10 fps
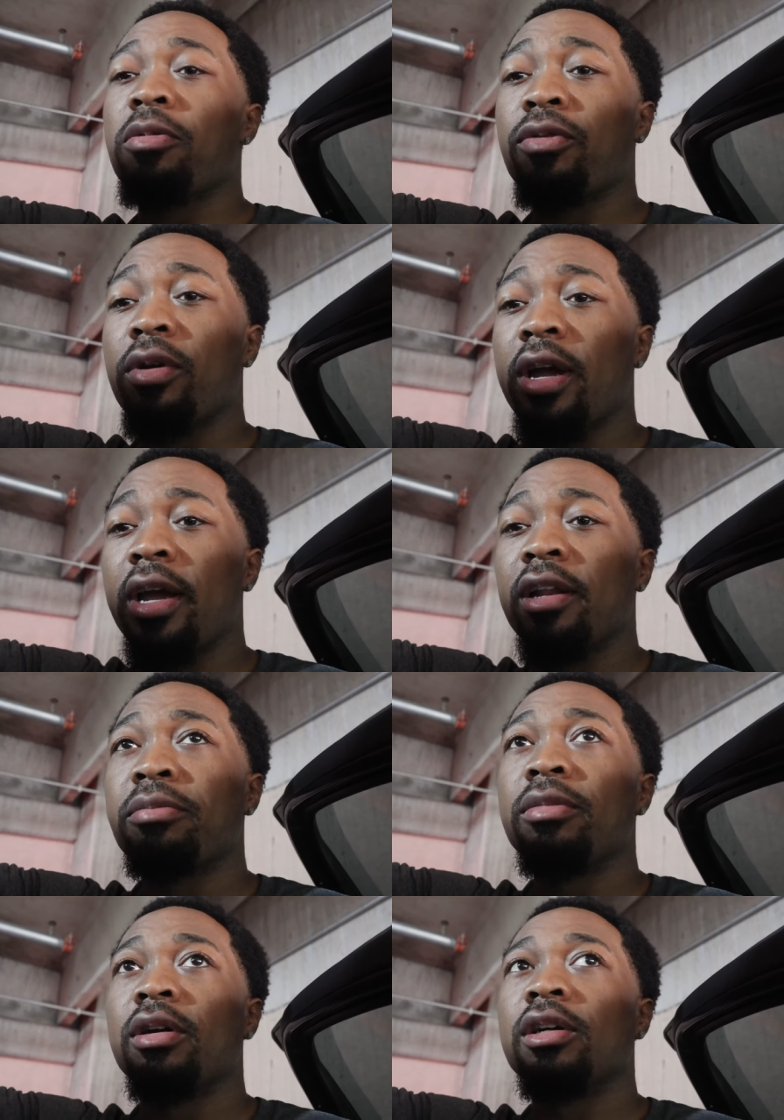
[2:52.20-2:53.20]
before I had a,
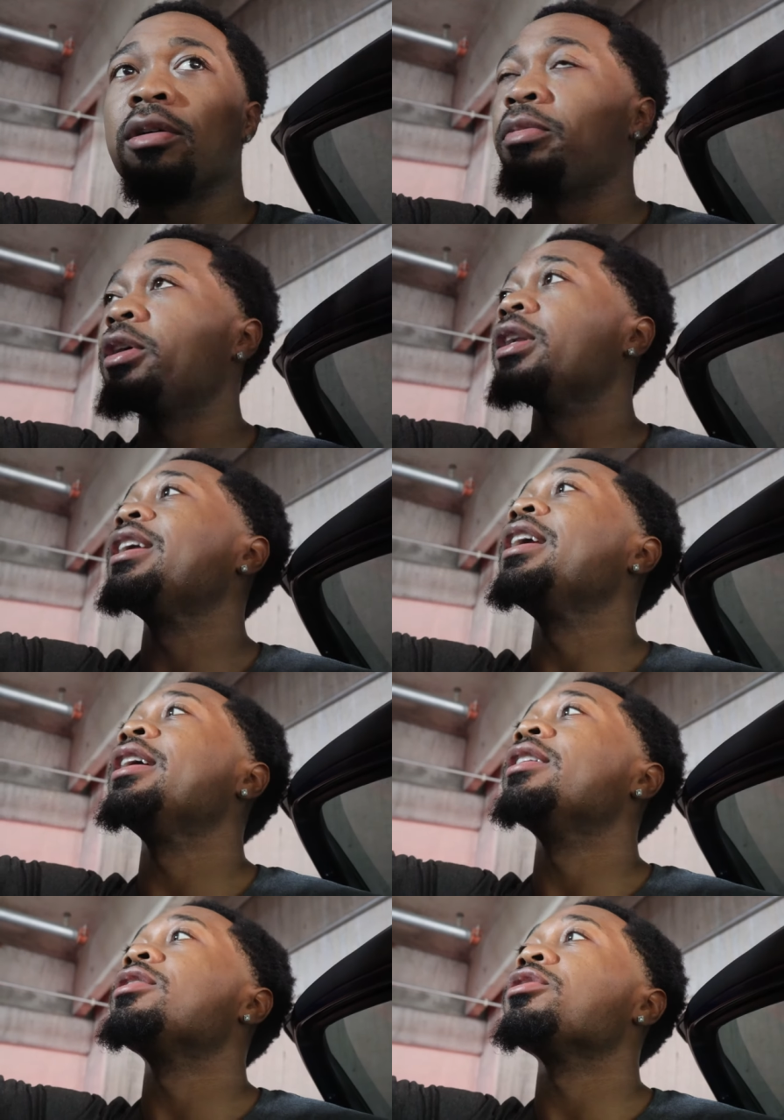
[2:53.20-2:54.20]
a beard
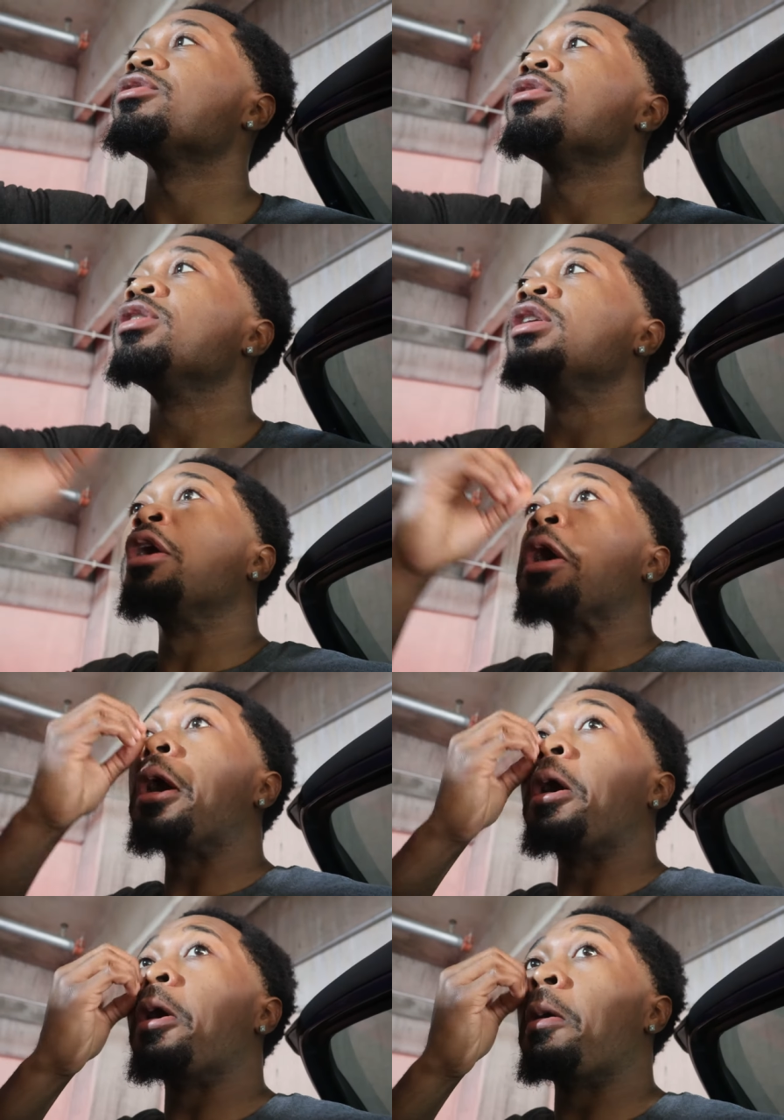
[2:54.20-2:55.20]
again so
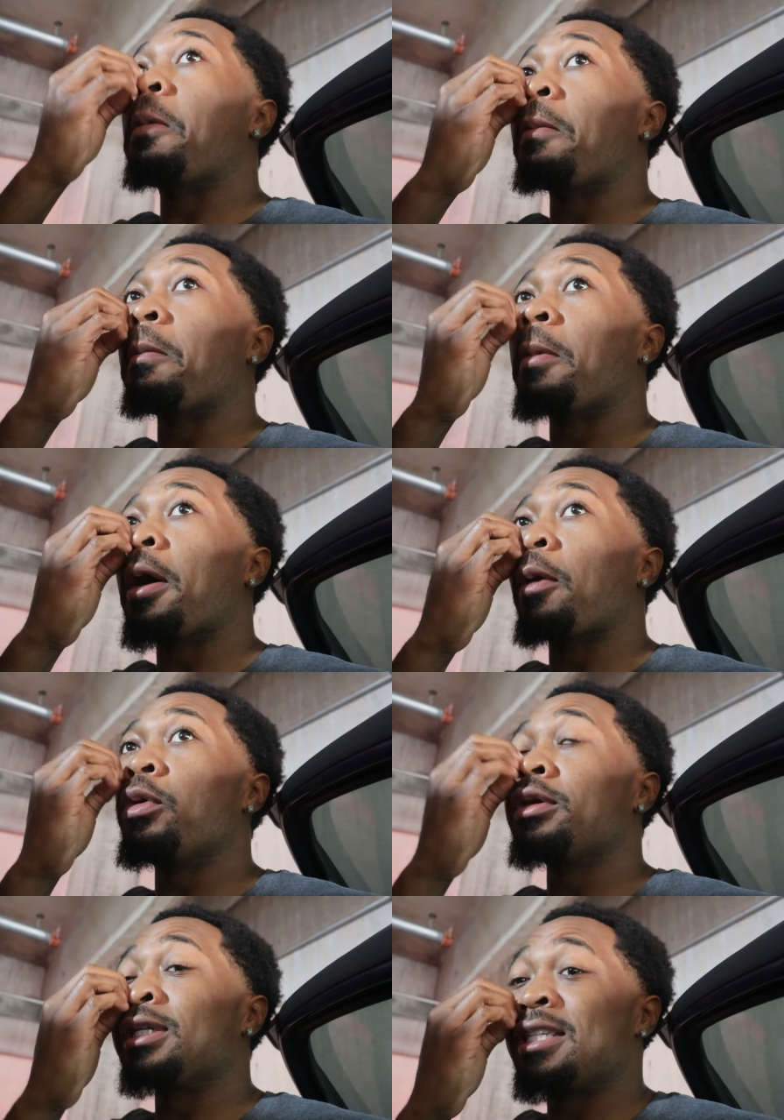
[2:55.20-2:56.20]
um, I
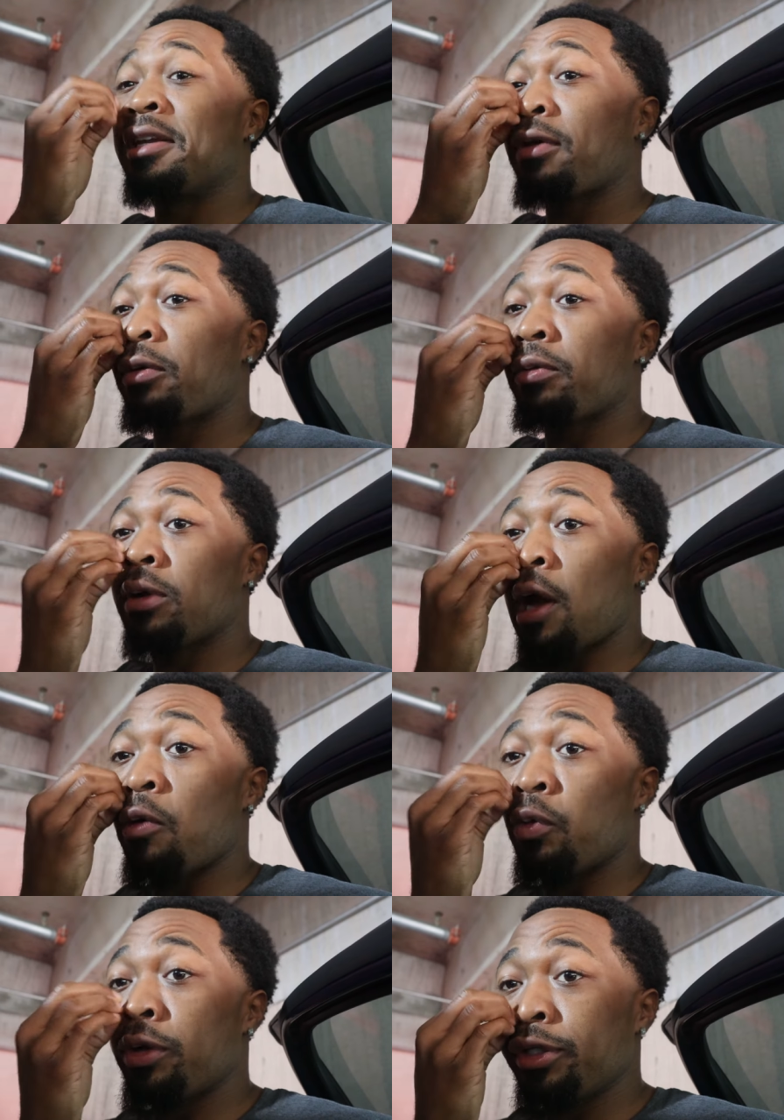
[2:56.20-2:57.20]
wanted to see if I, I
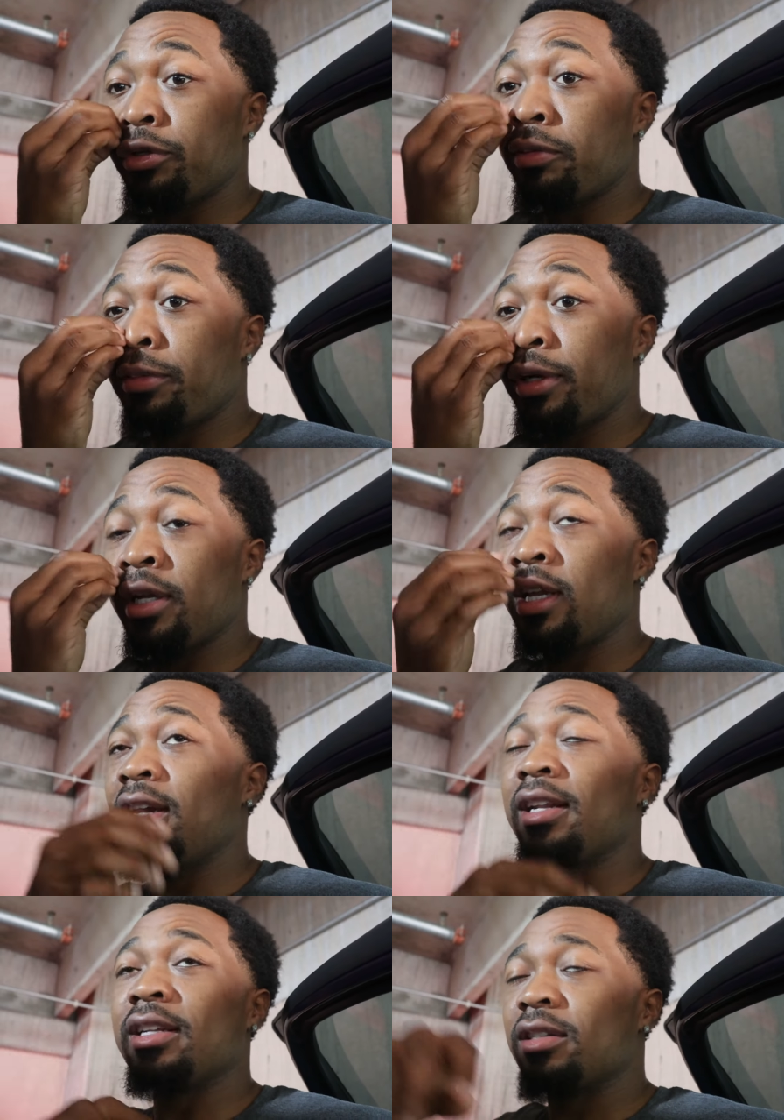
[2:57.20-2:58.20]
would do the beard
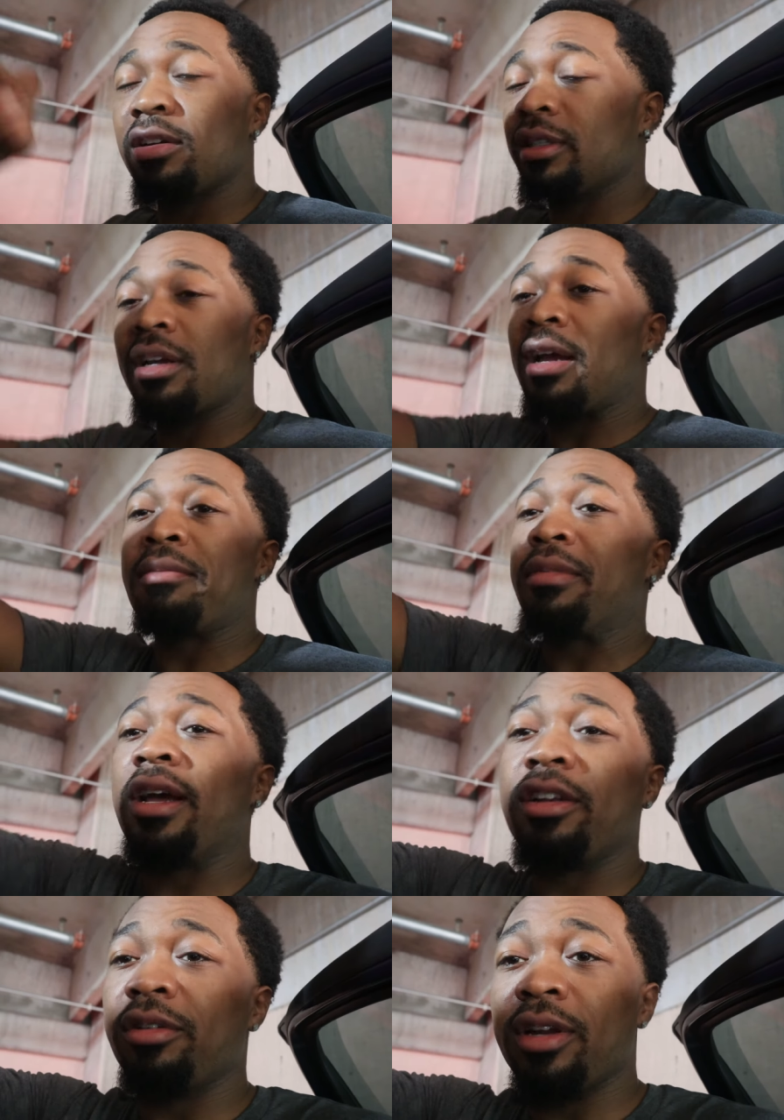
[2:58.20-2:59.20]
again and turns out I'm
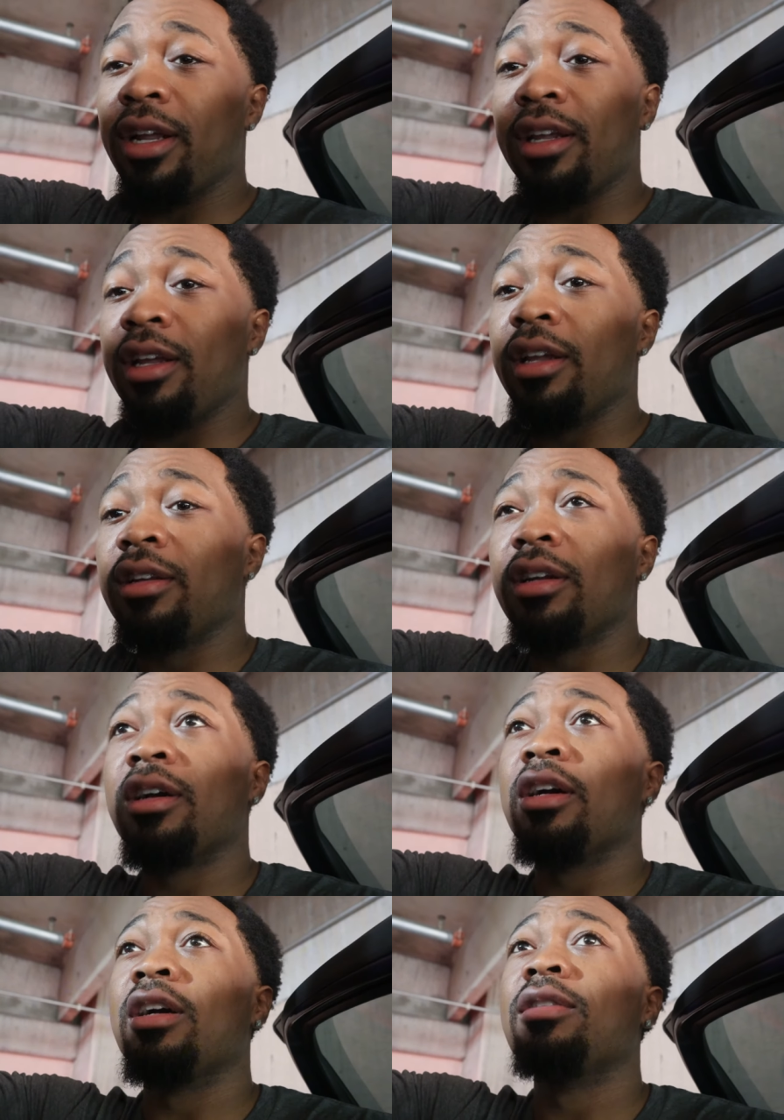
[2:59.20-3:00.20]
not doing that again
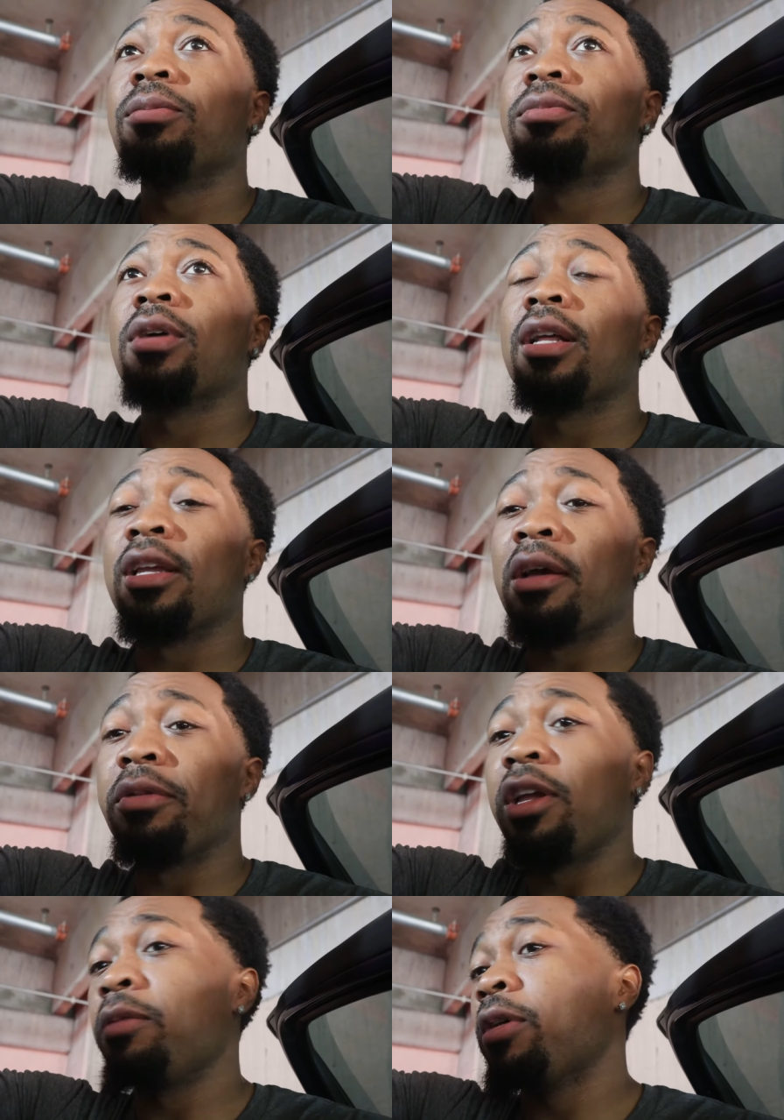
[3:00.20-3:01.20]
uh, I think I'm
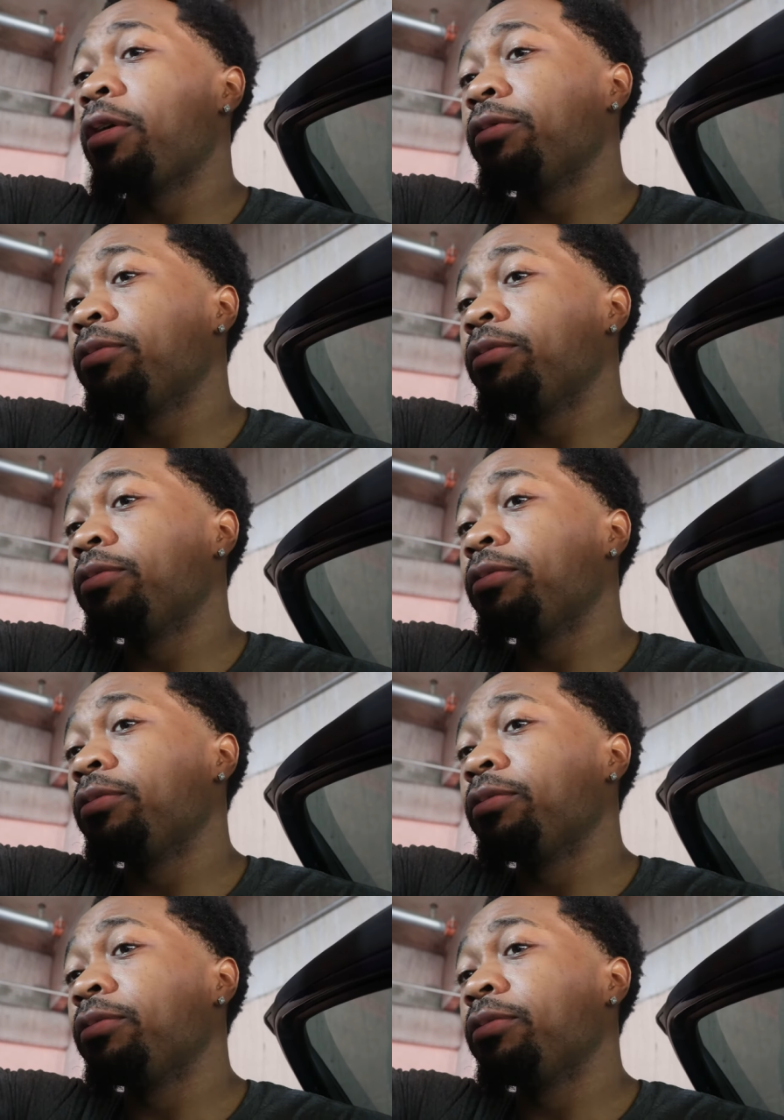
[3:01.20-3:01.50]
gonna keep my